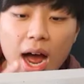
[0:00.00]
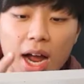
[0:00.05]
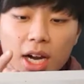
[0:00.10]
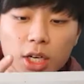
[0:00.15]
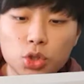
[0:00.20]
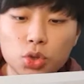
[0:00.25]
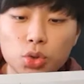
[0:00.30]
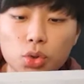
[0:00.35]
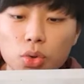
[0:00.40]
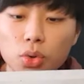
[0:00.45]
I
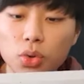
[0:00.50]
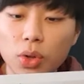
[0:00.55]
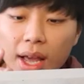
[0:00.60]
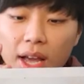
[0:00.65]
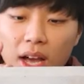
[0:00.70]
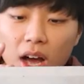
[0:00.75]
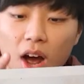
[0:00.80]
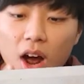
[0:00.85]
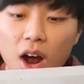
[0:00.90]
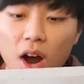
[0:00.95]
drew like
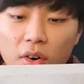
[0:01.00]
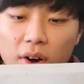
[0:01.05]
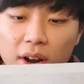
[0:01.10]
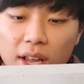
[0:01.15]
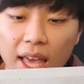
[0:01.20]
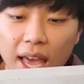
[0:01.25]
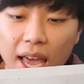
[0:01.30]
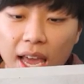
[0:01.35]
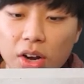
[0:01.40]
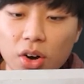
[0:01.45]
a
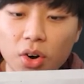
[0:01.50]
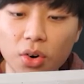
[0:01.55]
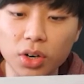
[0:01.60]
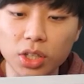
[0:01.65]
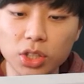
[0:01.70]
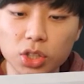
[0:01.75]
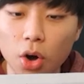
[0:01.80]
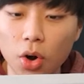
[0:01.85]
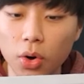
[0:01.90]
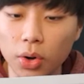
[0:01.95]
hurricane or a
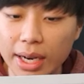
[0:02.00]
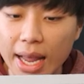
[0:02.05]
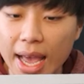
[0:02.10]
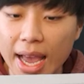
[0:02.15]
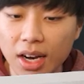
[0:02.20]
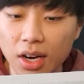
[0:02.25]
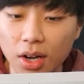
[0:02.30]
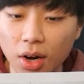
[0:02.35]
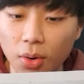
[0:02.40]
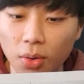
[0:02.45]

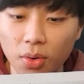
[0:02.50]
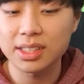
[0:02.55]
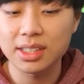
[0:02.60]
tornado.